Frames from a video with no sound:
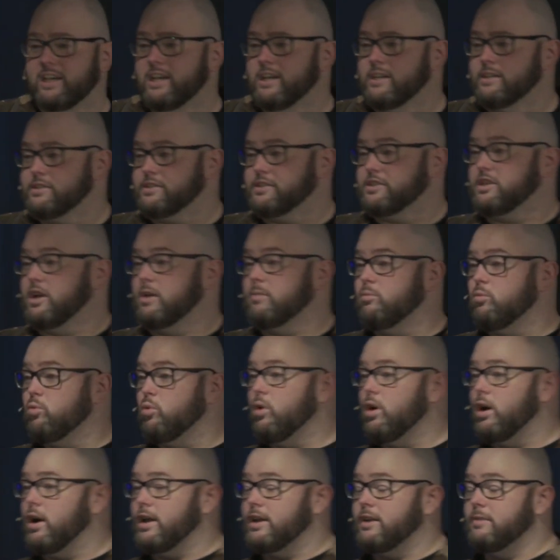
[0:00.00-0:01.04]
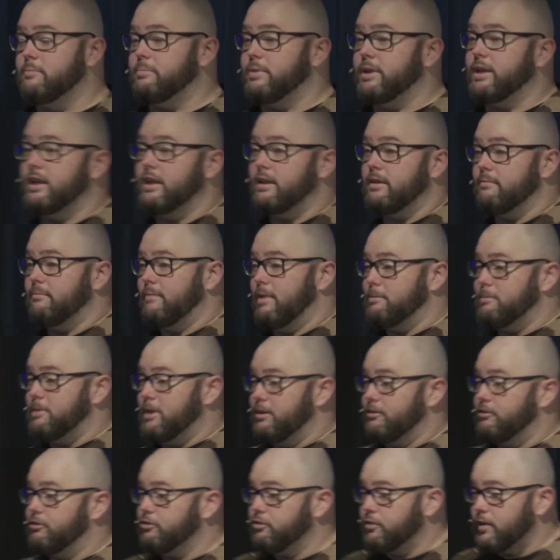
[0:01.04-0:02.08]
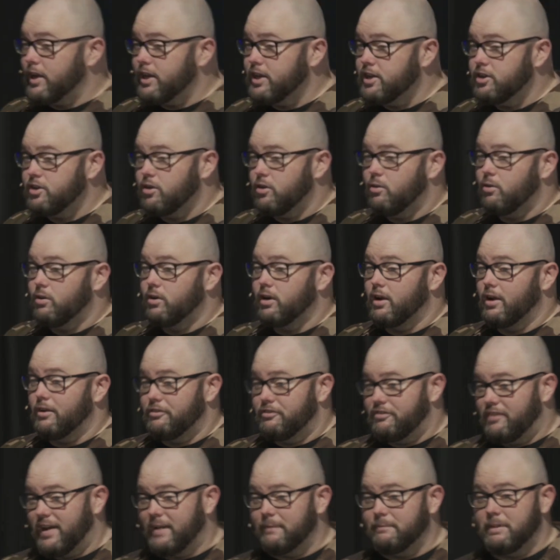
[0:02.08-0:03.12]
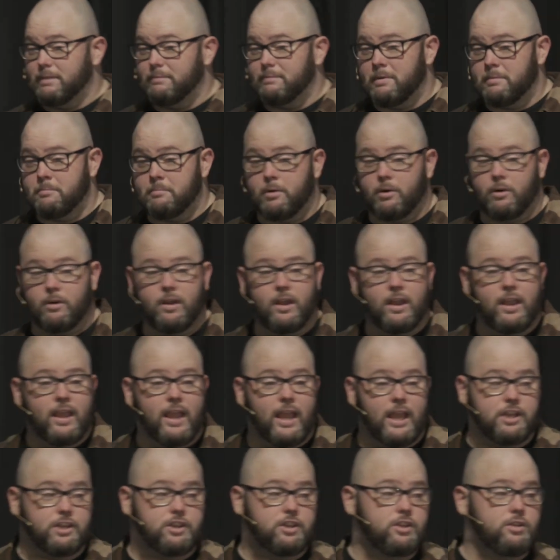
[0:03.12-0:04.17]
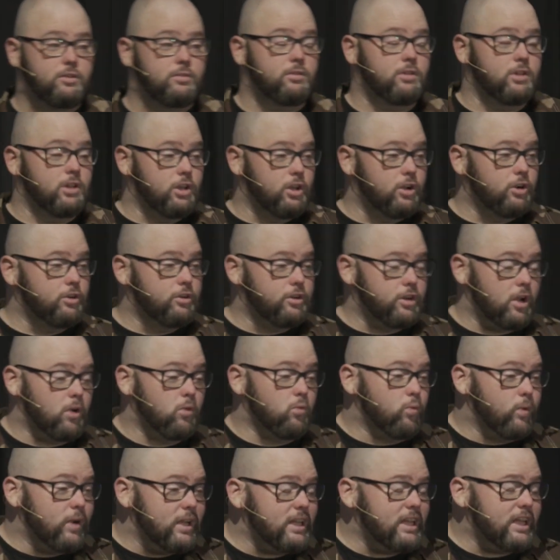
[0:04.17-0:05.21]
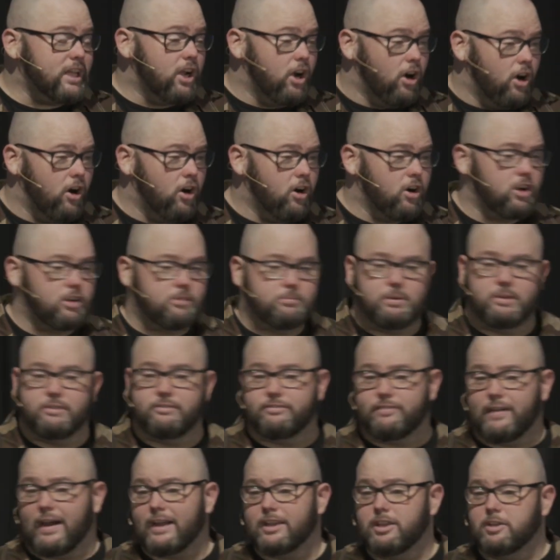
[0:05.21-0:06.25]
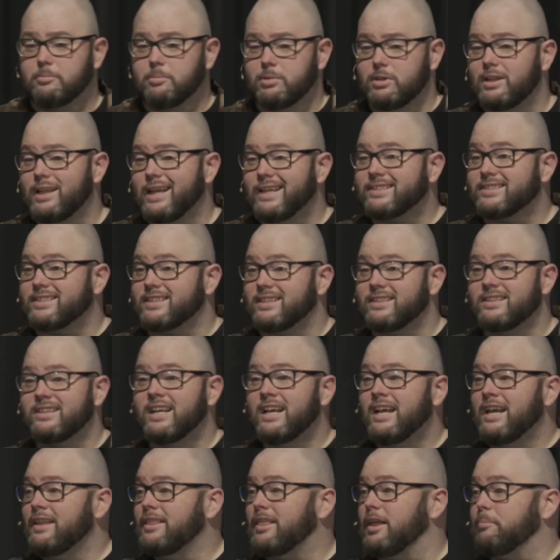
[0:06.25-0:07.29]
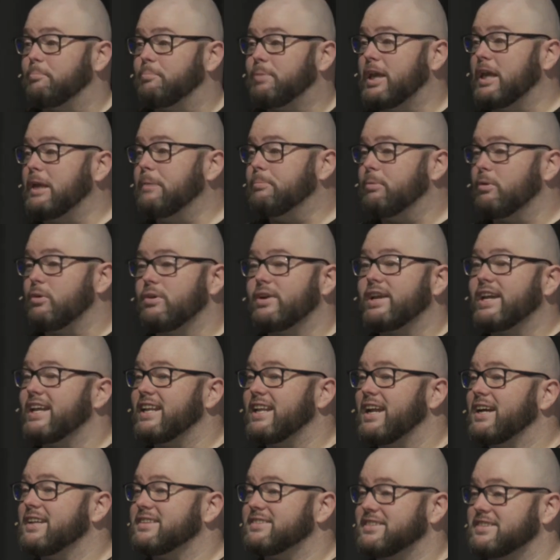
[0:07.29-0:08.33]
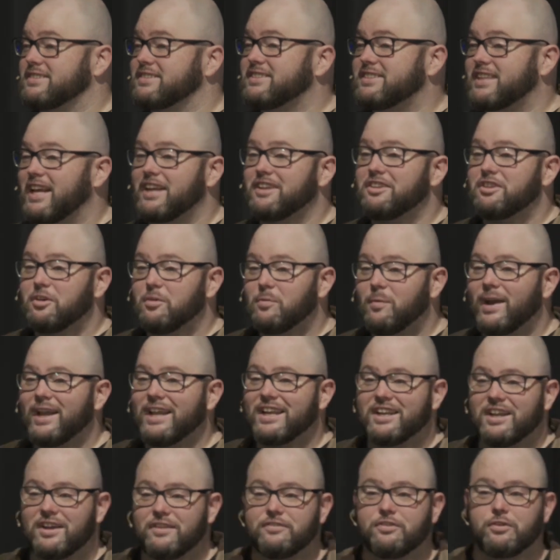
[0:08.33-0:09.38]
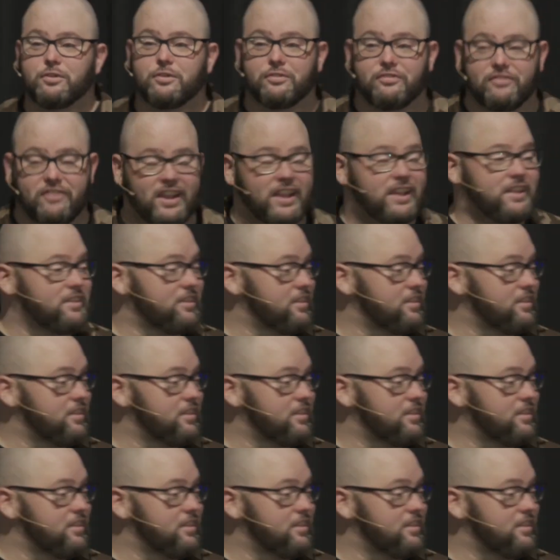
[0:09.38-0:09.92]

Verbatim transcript: someone, being maybe a friend or a family member, and you learned a really hard but valuable lesson that people cannot sustain the weight of your faith.